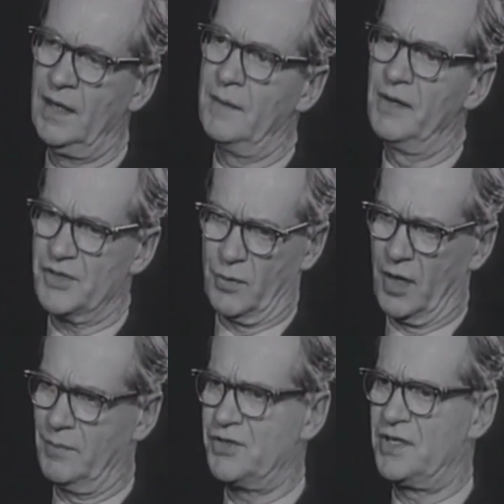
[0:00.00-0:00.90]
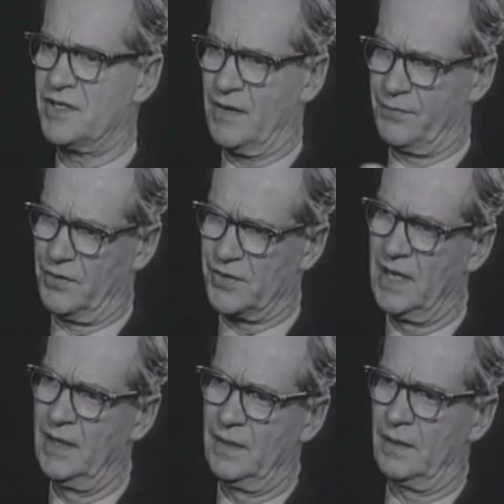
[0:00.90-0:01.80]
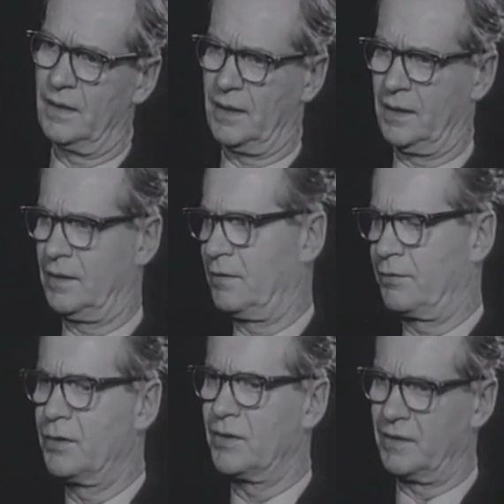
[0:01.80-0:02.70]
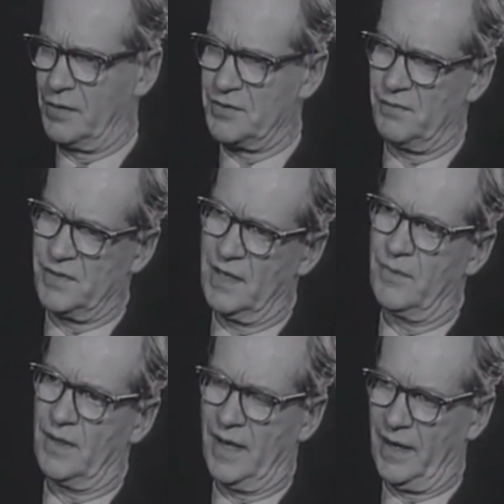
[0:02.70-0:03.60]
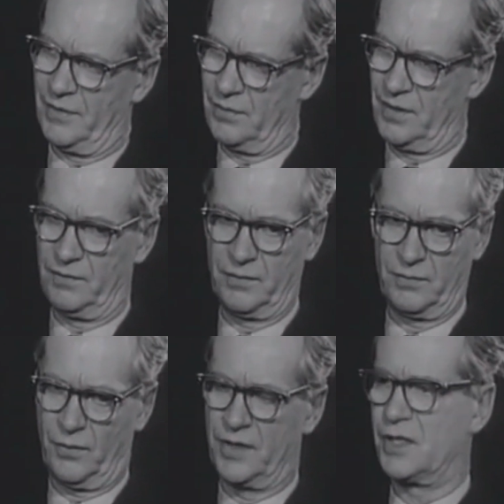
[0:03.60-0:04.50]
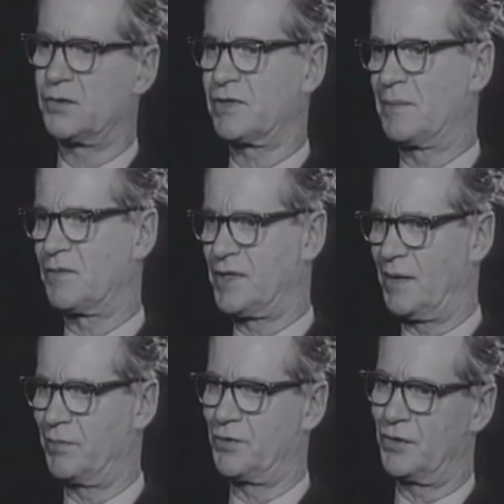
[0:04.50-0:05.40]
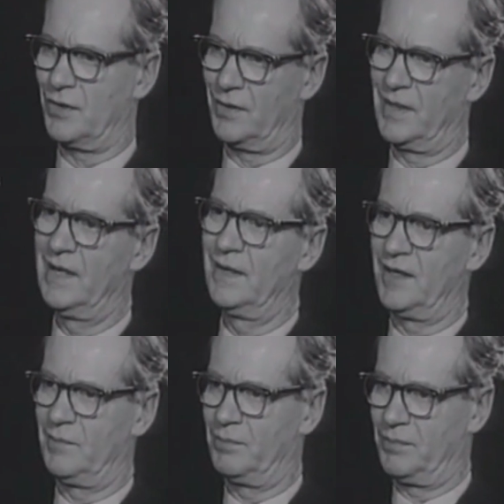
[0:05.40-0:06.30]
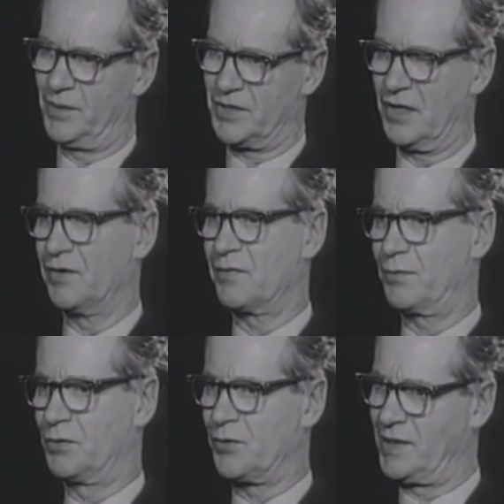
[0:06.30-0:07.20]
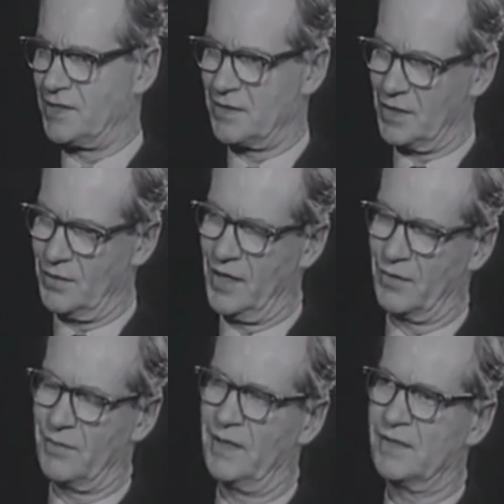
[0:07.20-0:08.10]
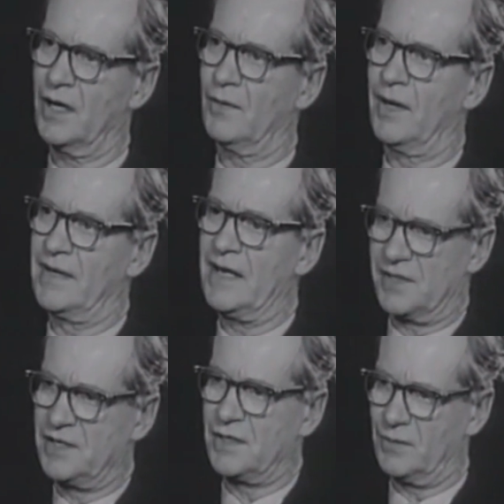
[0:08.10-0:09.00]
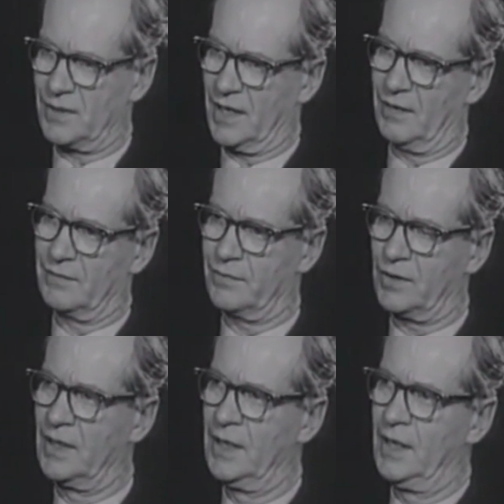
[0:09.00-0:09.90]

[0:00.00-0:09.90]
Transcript: He builds a world in which he suffers fewer aversive stimuli. He avoids extremes of temperature, he preserves food so he doesn't go hungry and so on. That's easy to account for.